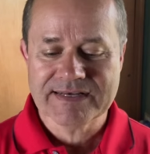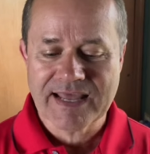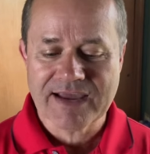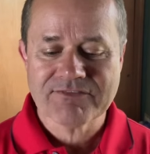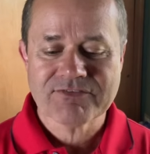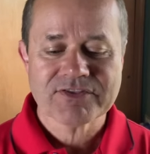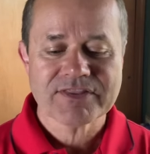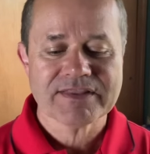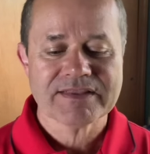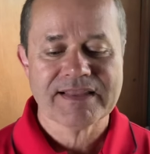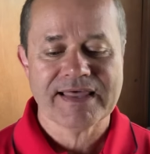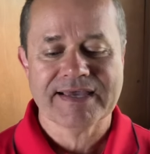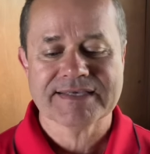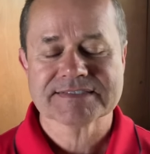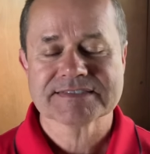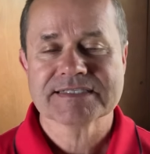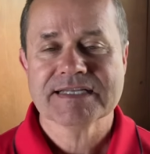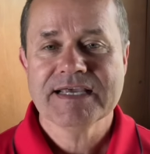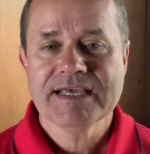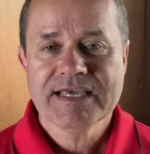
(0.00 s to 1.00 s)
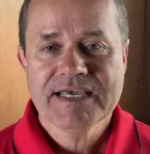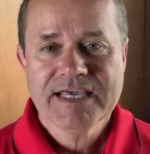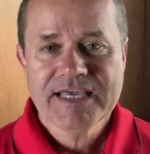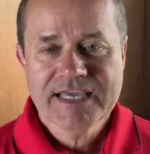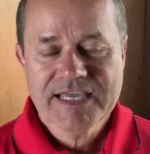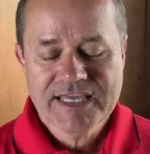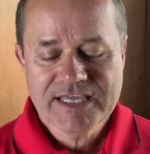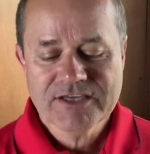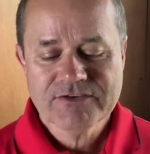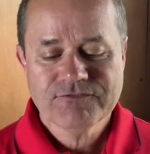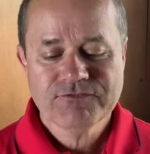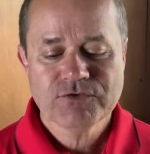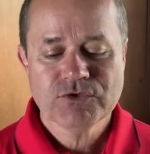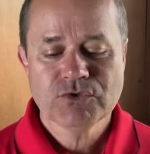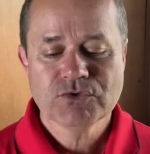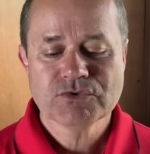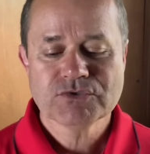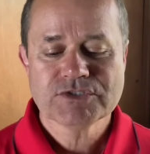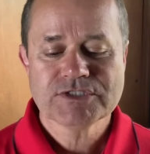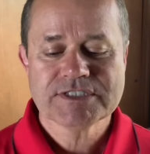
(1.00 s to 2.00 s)
Nevertheless, if
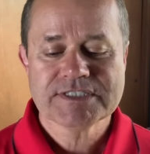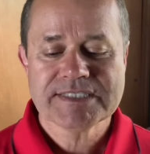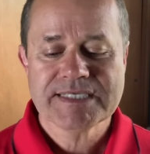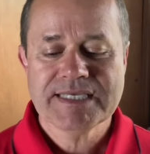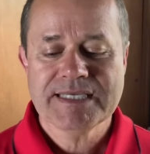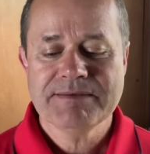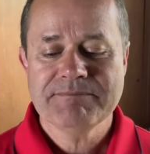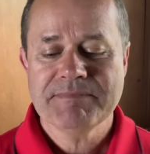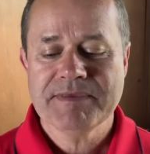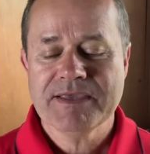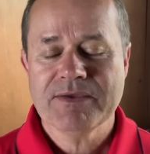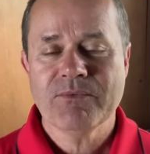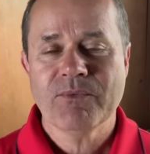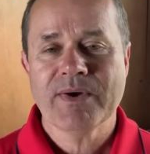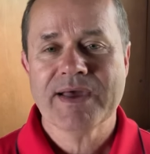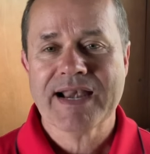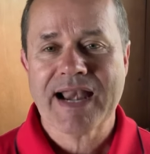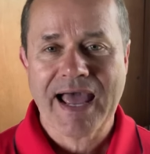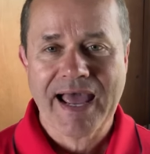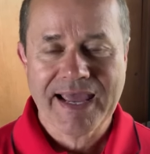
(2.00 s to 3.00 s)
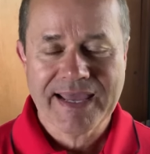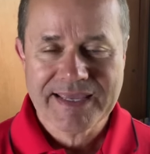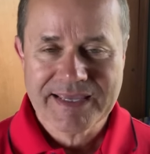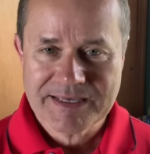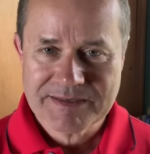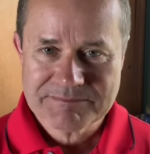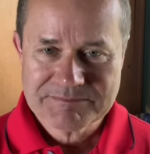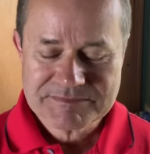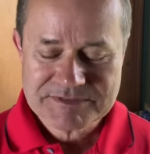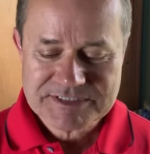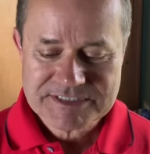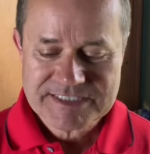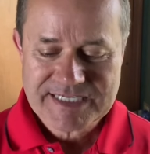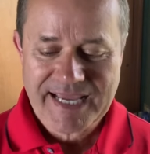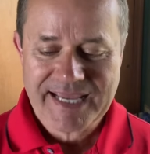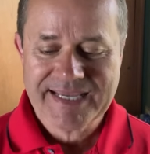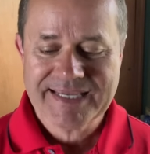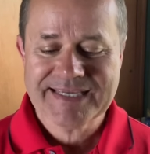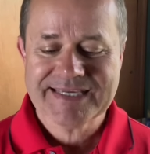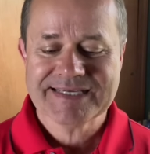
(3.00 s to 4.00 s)
you see me when I am
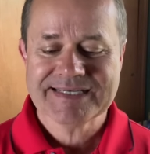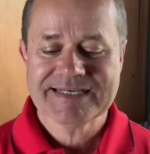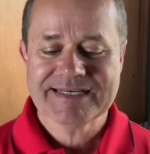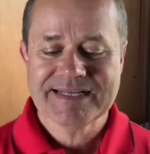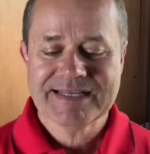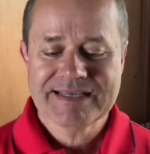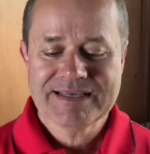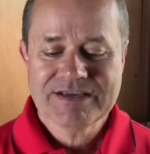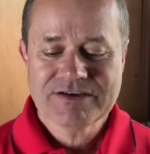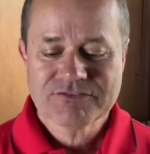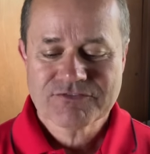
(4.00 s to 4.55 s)
taken